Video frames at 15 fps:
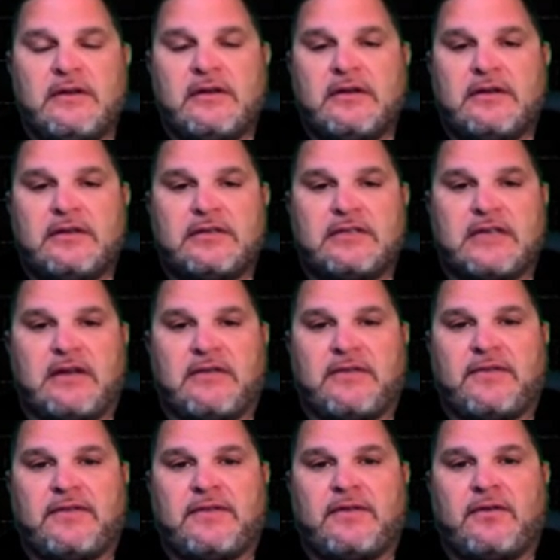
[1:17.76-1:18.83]

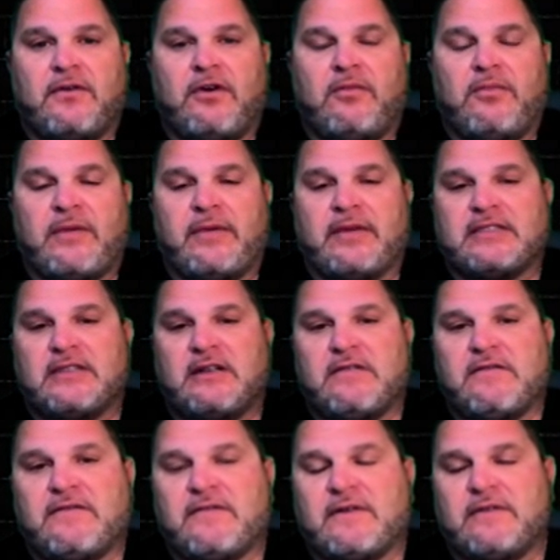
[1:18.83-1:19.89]
south all by
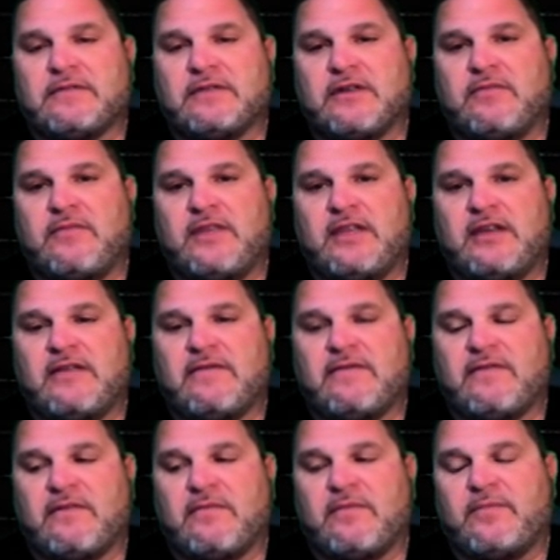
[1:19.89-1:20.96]
myself. I was going to be here
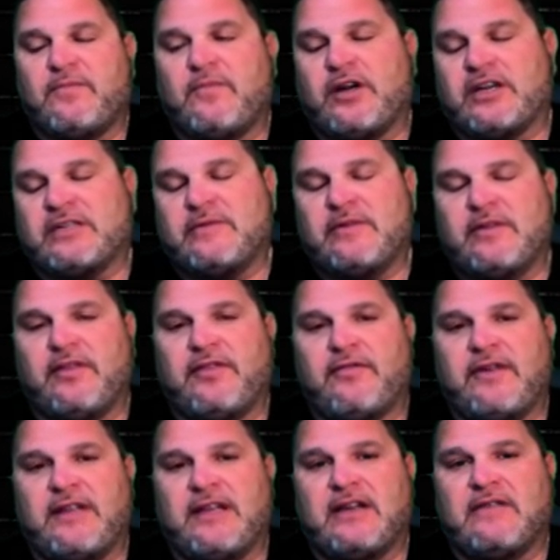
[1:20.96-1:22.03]
for approximately
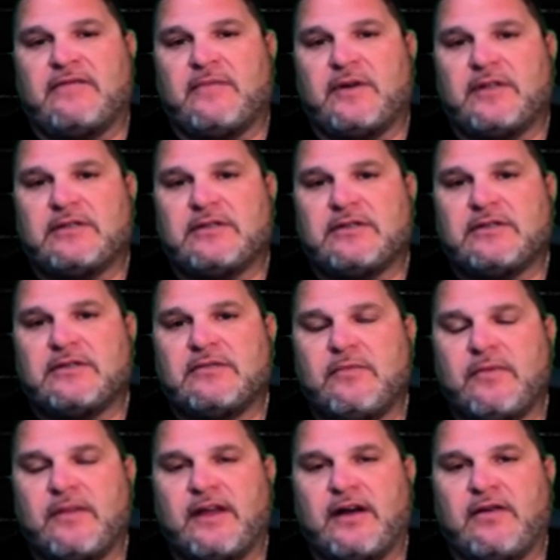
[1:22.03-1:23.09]
3.5 months
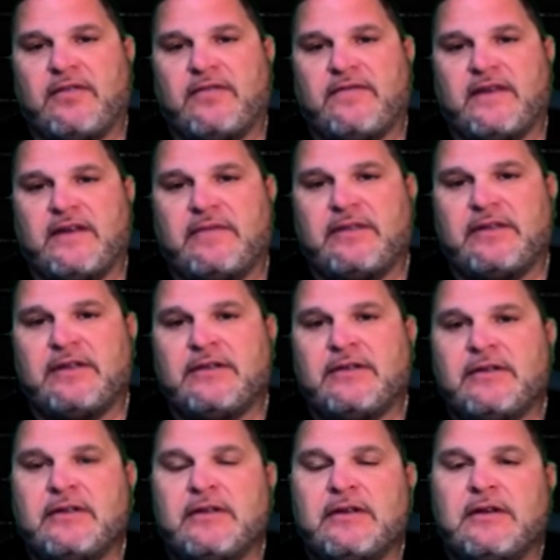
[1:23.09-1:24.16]
without the family
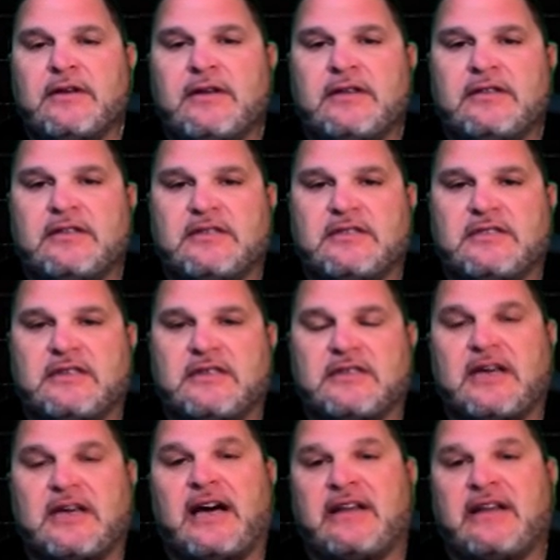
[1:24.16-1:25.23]
to
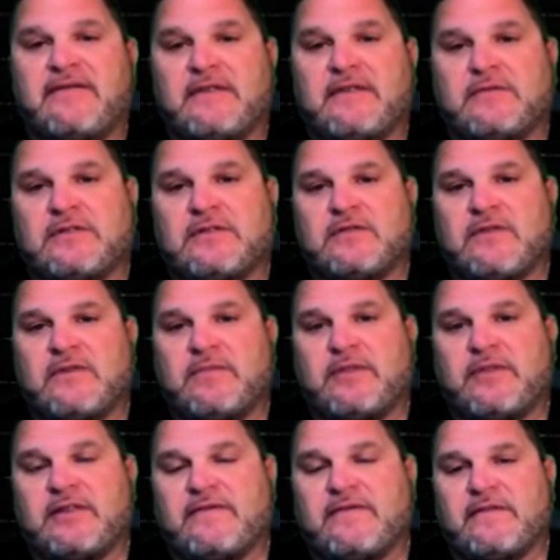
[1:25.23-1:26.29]
decide if this was the right
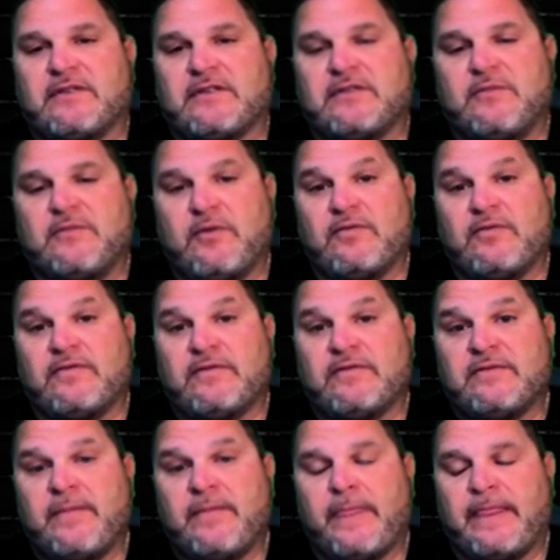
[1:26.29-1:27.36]
place for us to move.
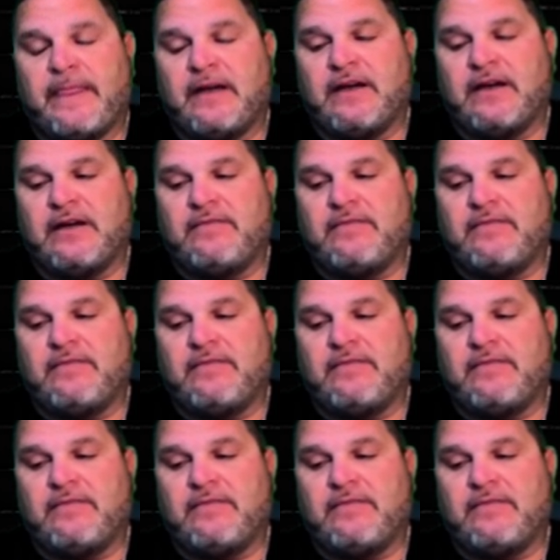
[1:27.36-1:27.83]
I